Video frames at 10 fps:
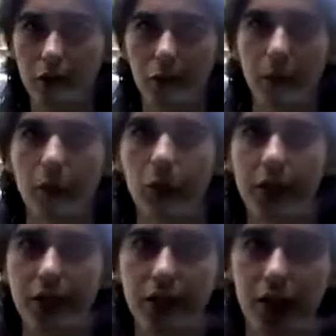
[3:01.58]

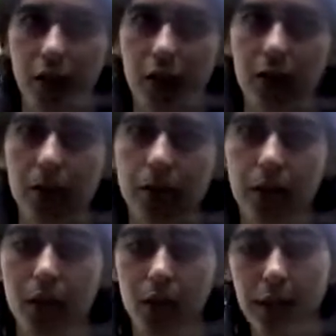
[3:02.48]
component
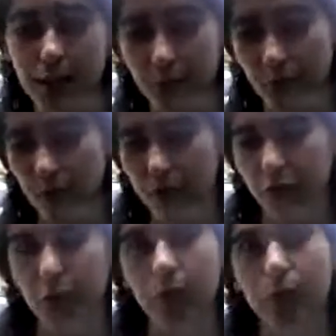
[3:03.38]
as far as
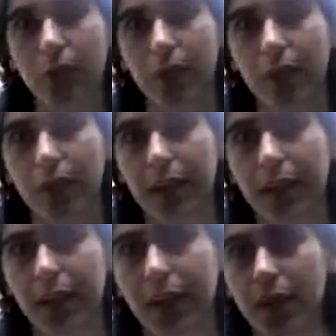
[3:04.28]
food, and
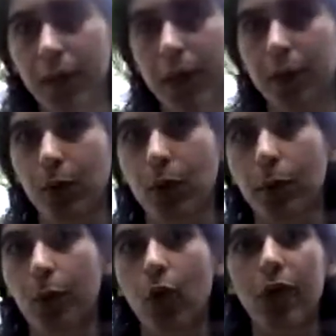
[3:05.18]
a lot of people were
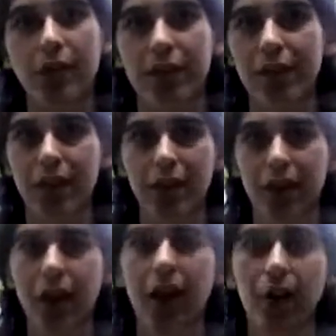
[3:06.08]
born
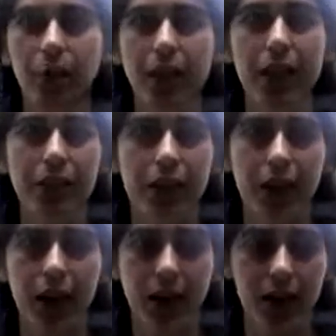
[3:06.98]
believing
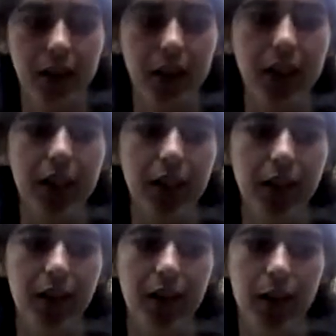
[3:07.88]
that they need
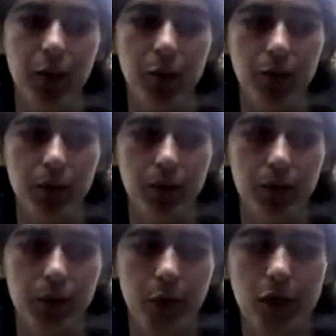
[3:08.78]
animal
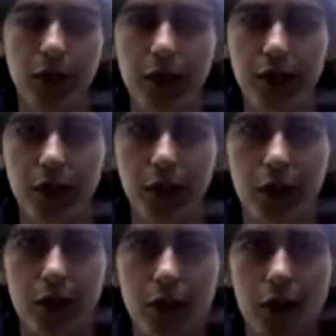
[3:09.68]
protein for